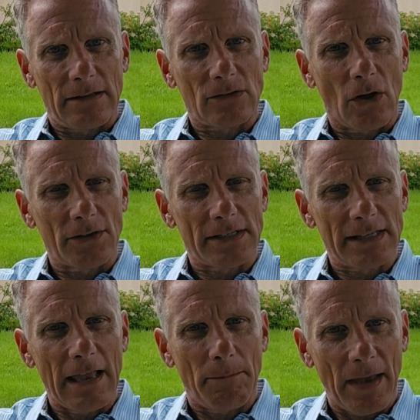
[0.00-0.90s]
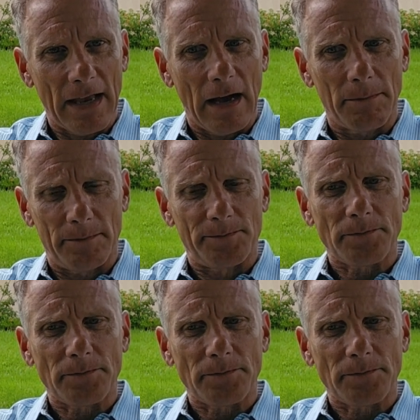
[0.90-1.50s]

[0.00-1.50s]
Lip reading: It's called the state pickup